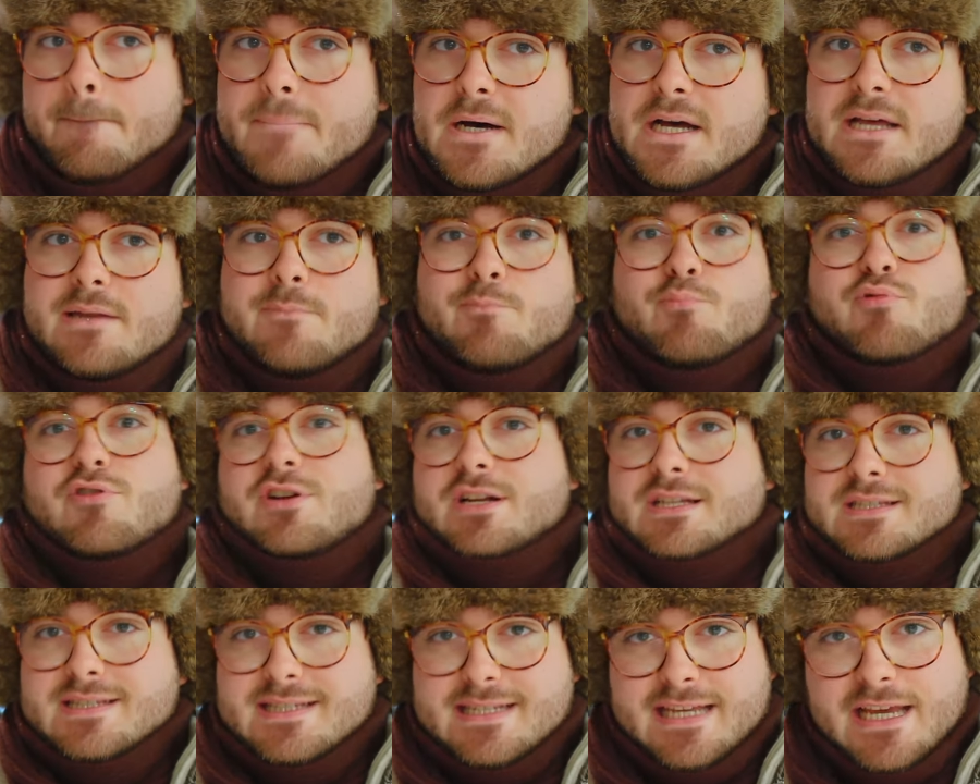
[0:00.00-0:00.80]
But
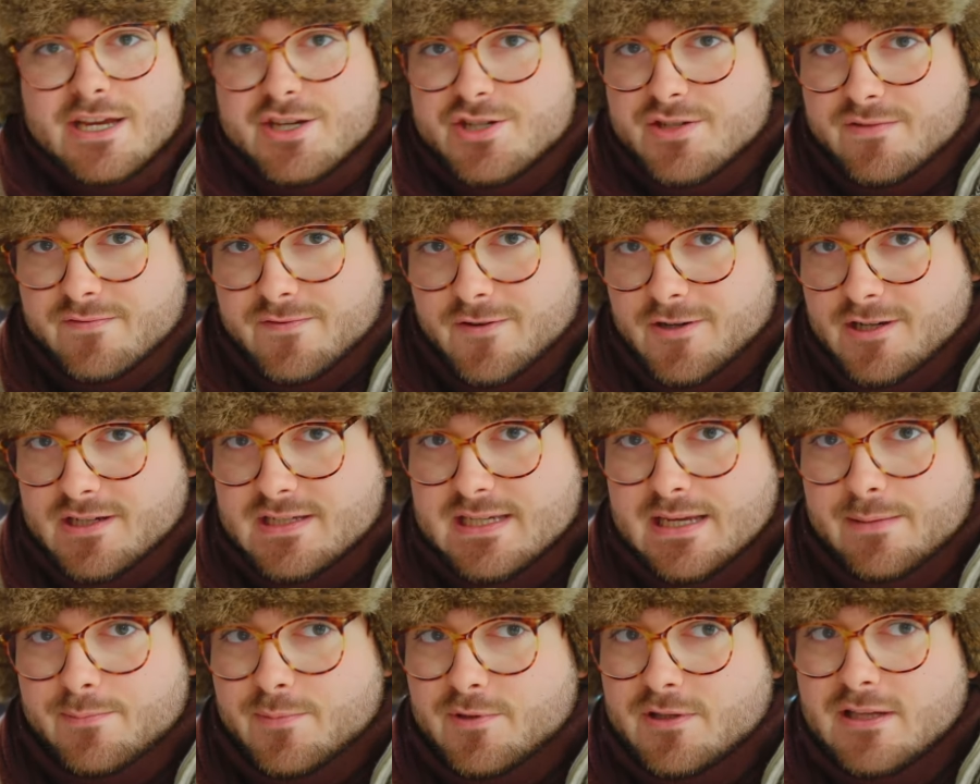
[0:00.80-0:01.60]
pronunciation, for
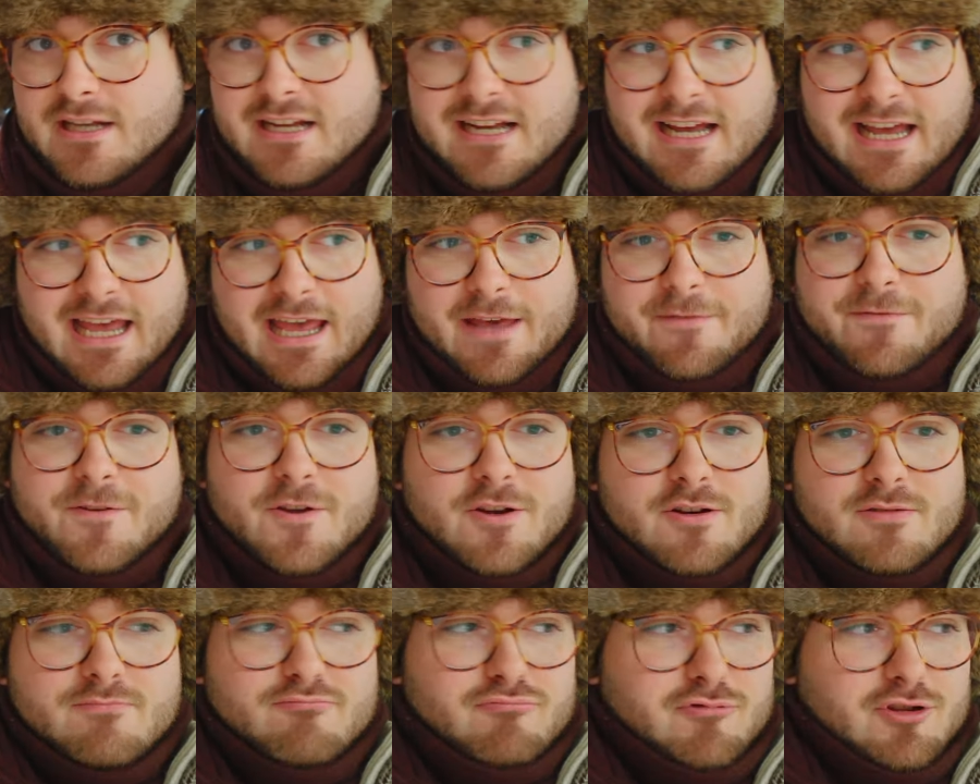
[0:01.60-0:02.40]
example, if
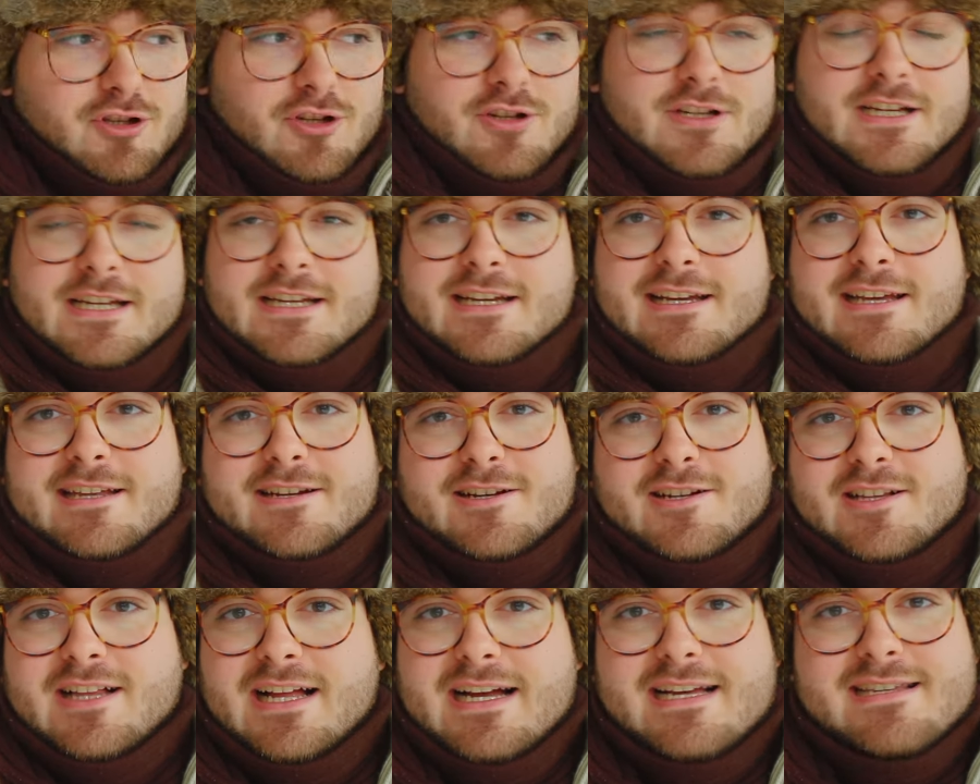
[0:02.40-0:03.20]
you're learning
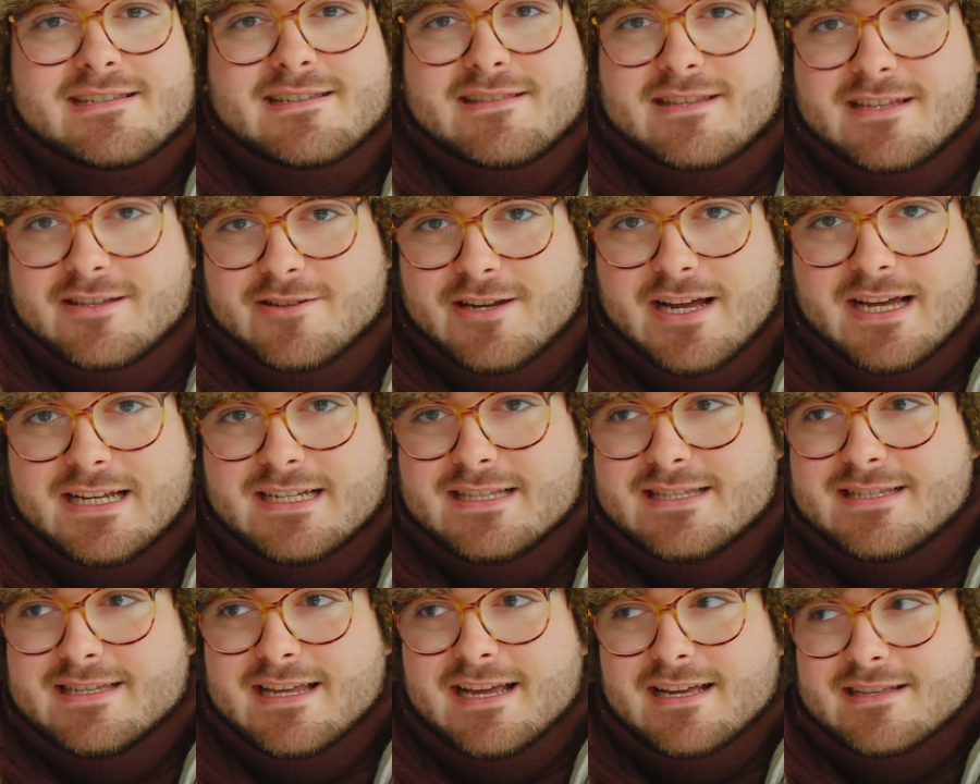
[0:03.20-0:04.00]
in a class in the
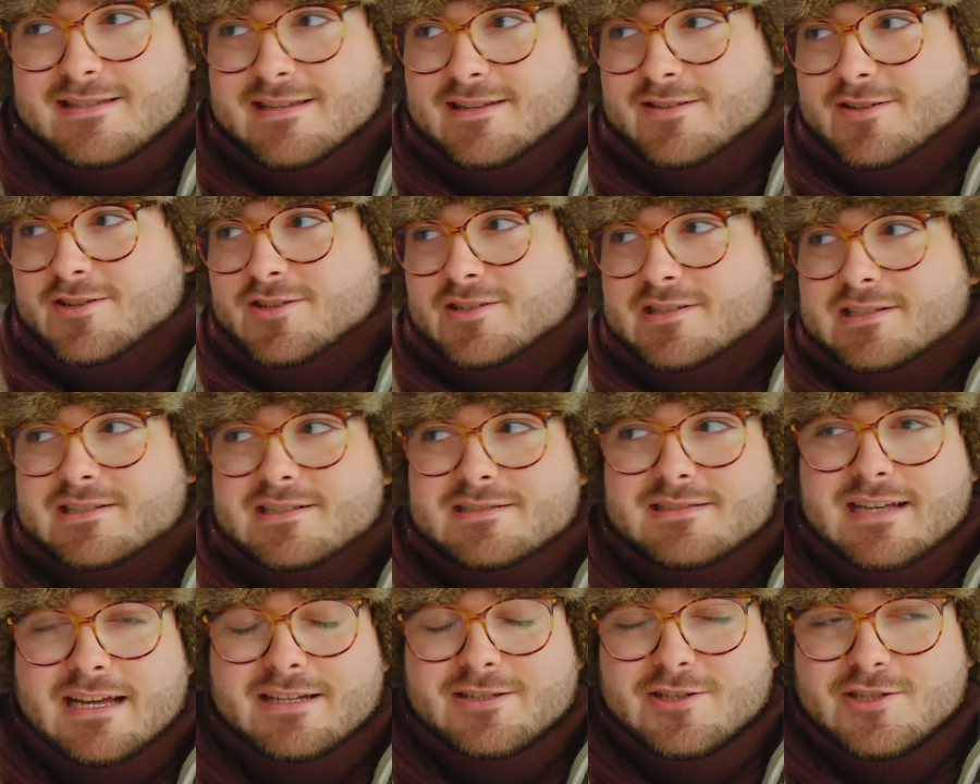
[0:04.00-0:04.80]
United States and
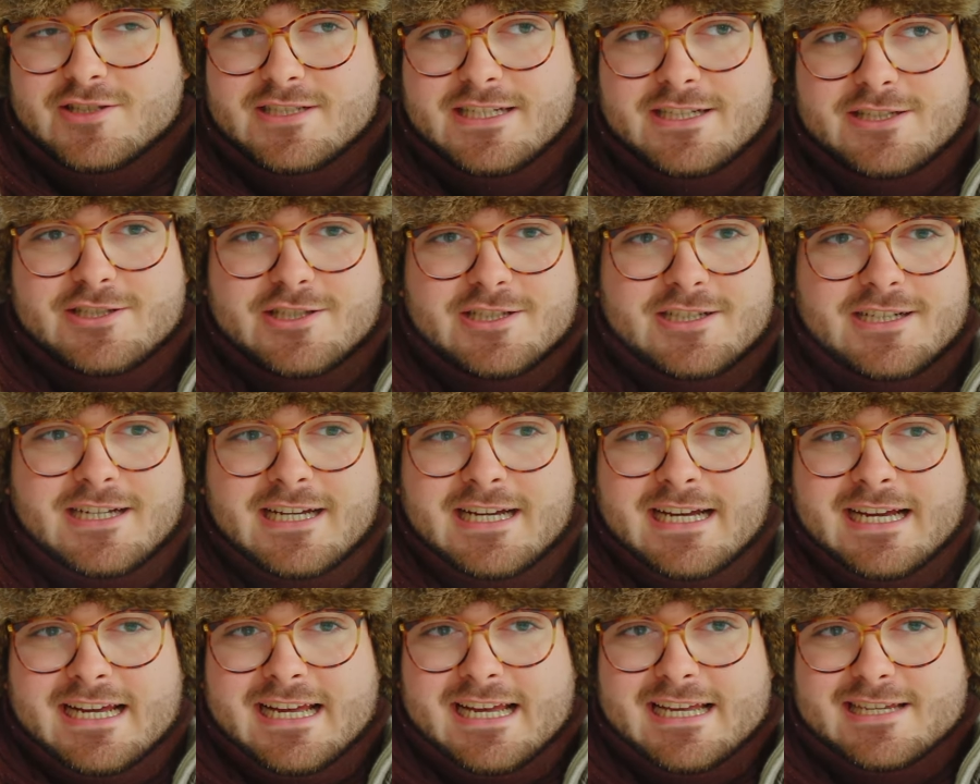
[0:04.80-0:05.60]
your teacher
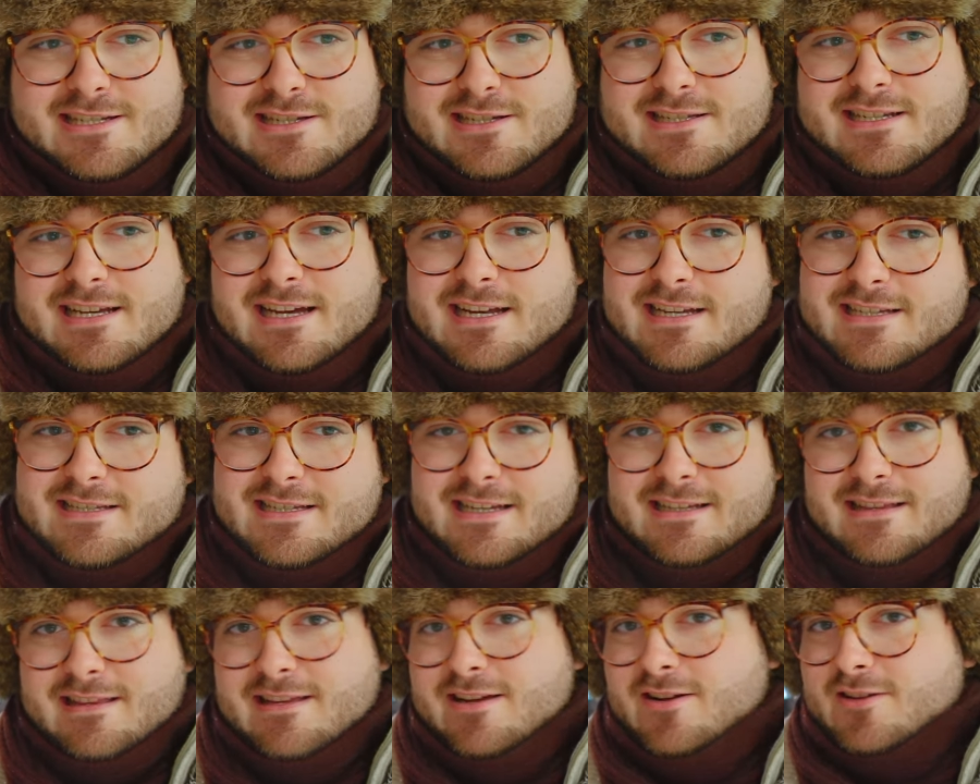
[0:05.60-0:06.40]
is just kind of
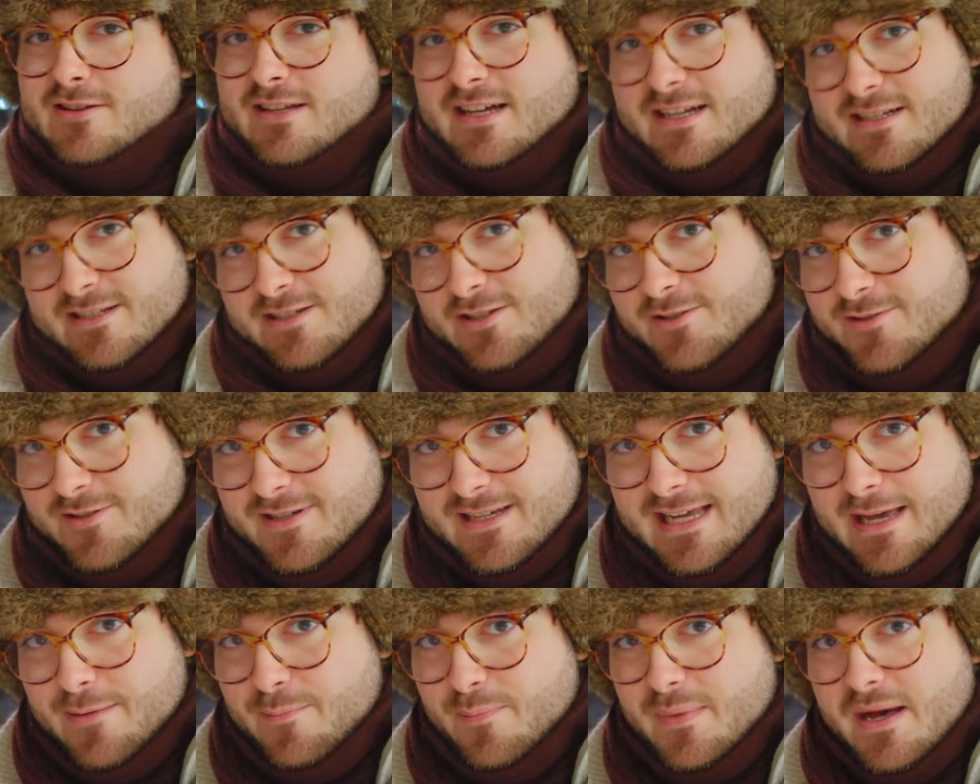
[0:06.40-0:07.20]
sitting there letting you
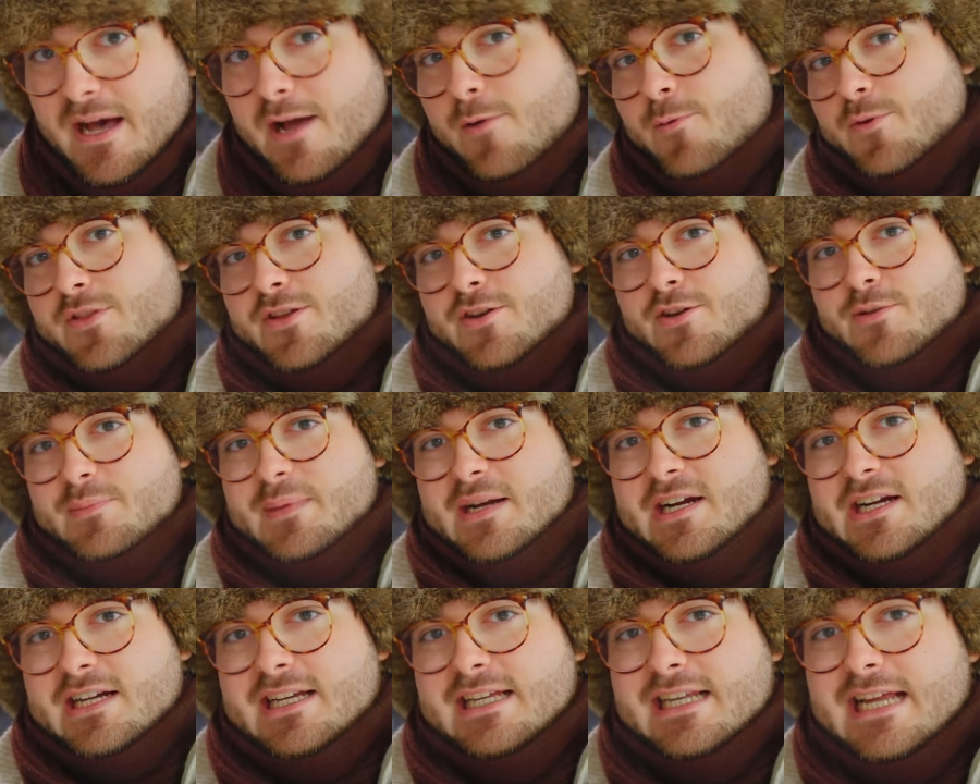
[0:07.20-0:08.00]
get by with your
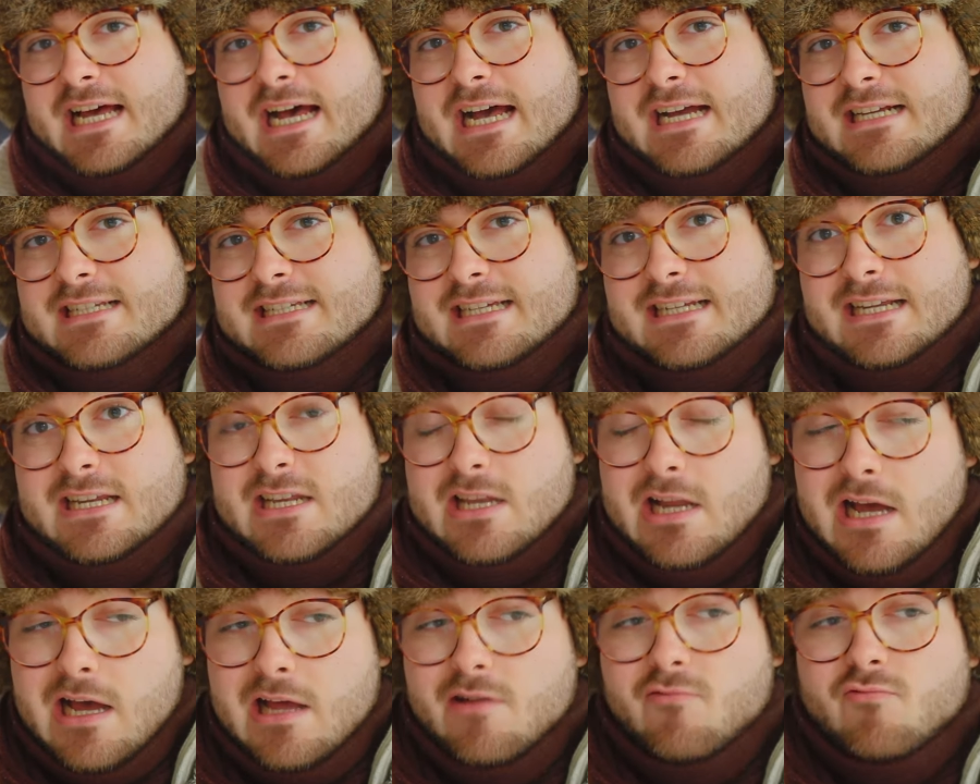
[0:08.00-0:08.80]
American accent
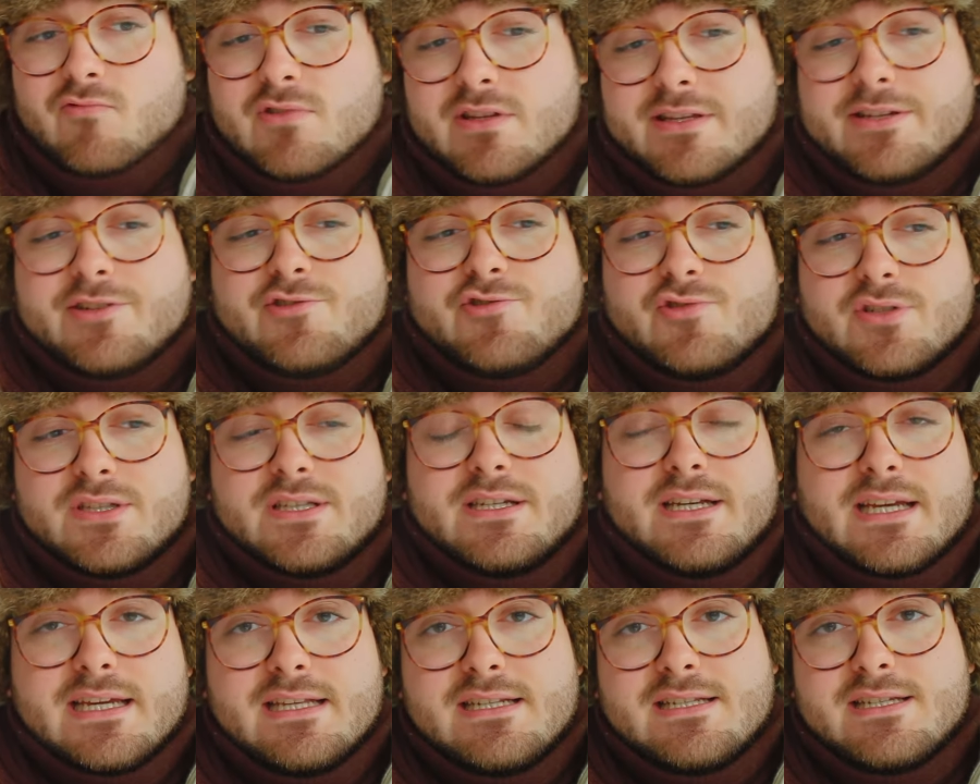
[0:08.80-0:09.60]
and not really
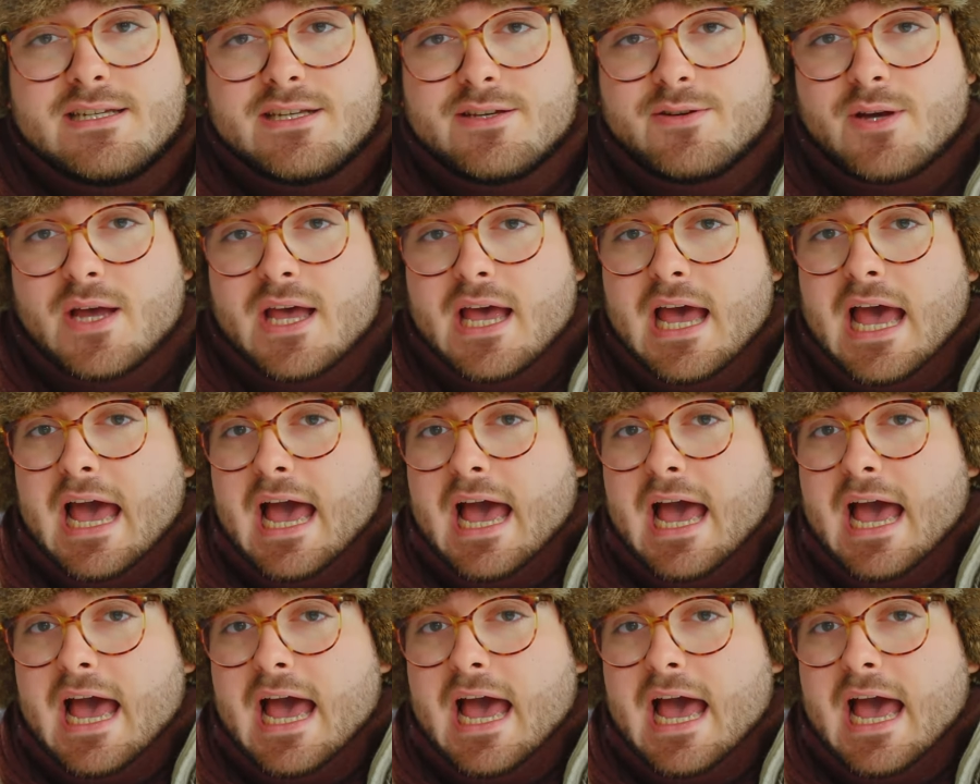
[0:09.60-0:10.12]
drilling into you,